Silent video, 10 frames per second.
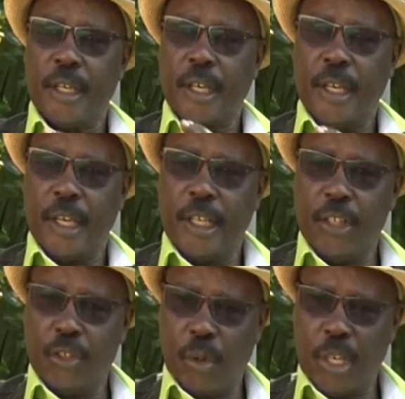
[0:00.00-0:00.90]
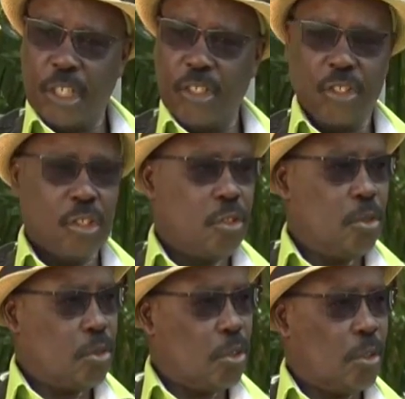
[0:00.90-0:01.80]
into an
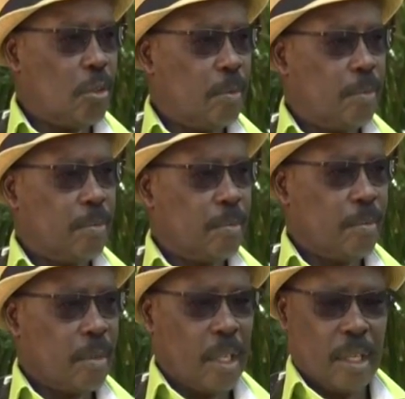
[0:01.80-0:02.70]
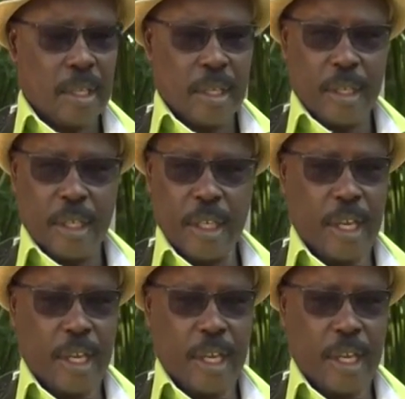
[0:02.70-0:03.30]
institution. He